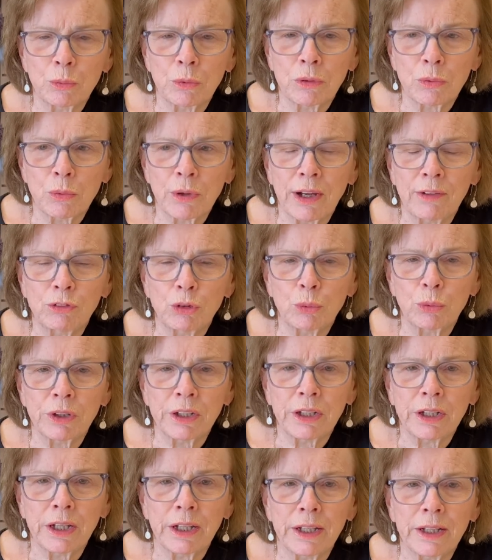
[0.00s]
with
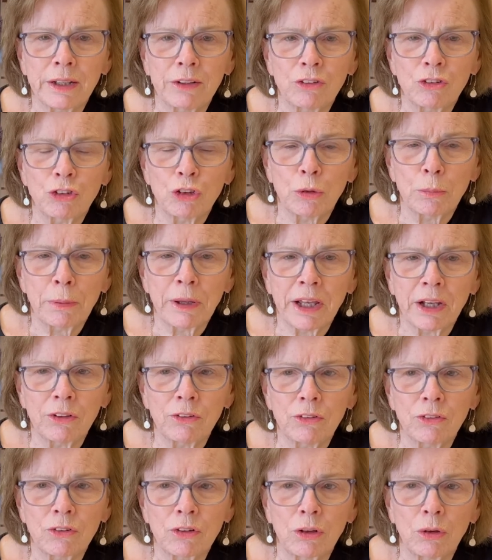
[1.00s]
Ravelry, and so your
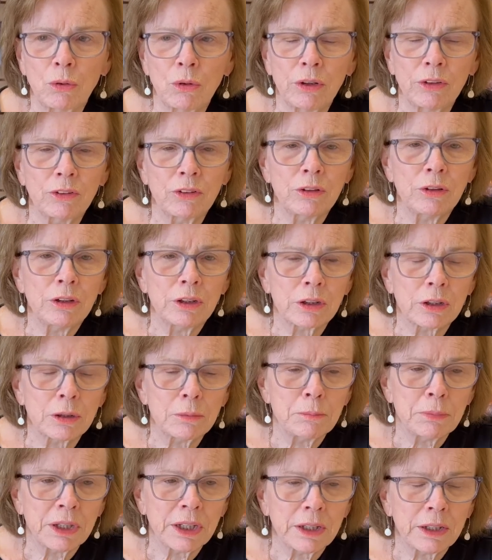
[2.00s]
patterns go on to Knit
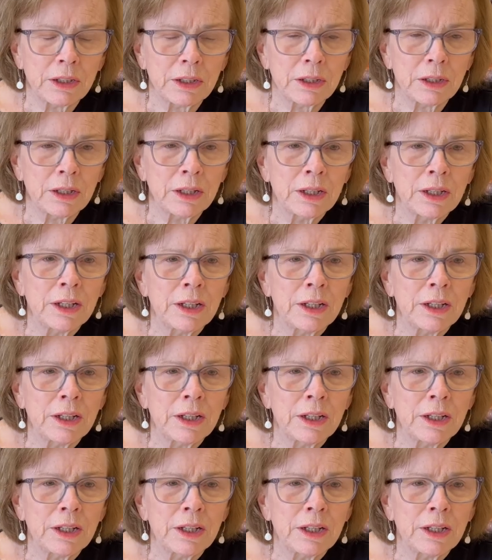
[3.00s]
Companion.